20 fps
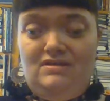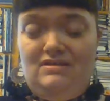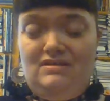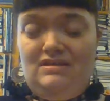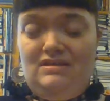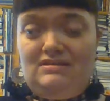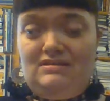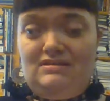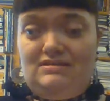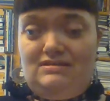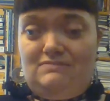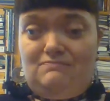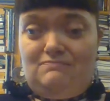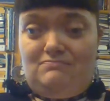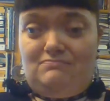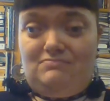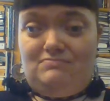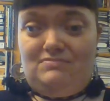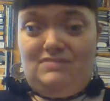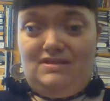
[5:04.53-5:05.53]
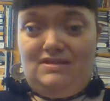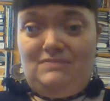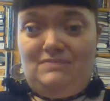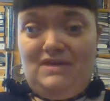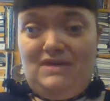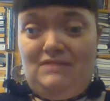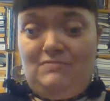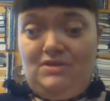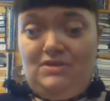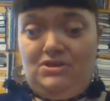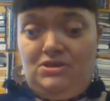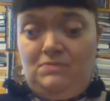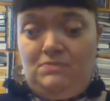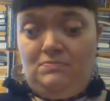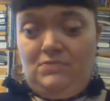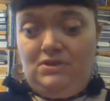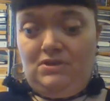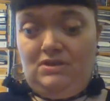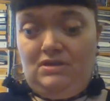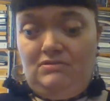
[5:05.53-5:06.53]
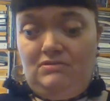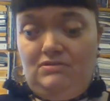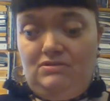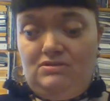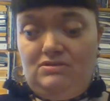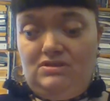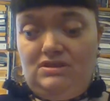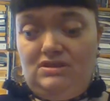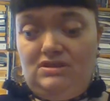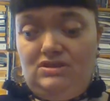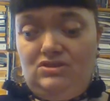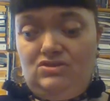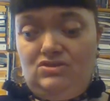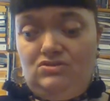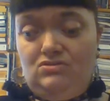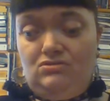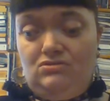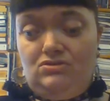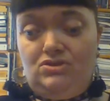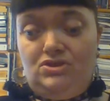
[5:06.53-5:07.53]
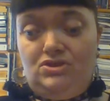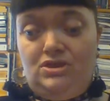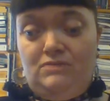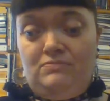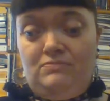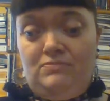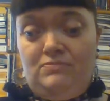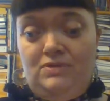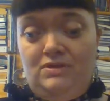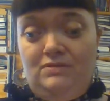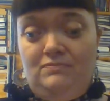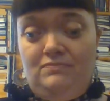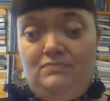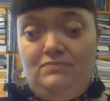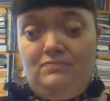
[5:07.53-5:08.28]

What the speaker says: This is made by cheap materials, it is sold cheaply.